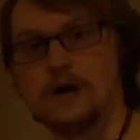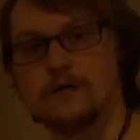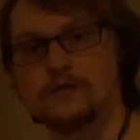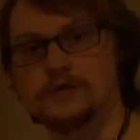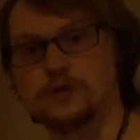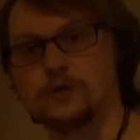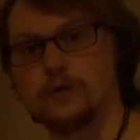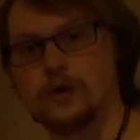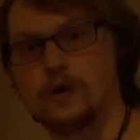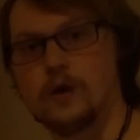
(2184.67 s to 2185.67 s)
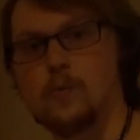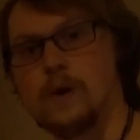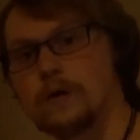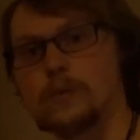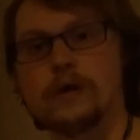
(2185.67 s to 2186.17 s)
over 2,
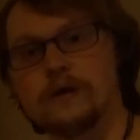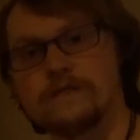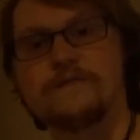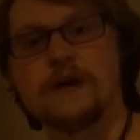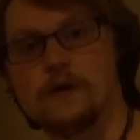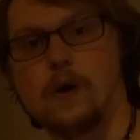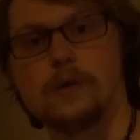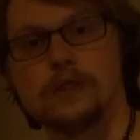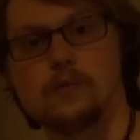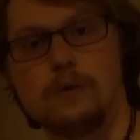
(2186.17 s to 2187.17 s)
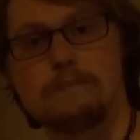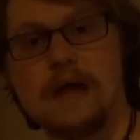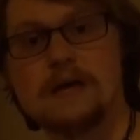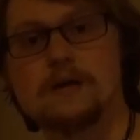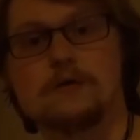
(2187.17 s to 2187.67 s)
when we figure out what the
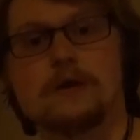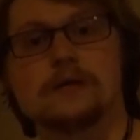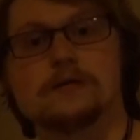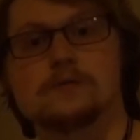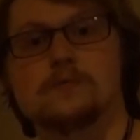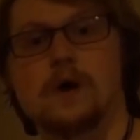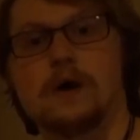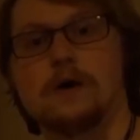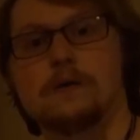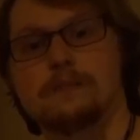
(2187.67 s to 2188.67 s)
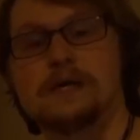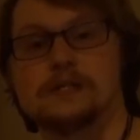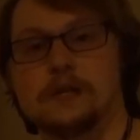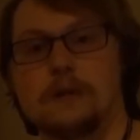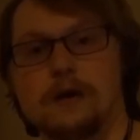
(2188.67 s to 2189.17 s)
remainder is,
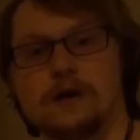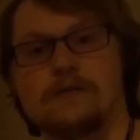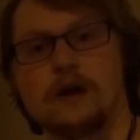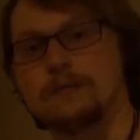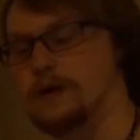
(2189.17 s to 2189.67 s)
basically by dividing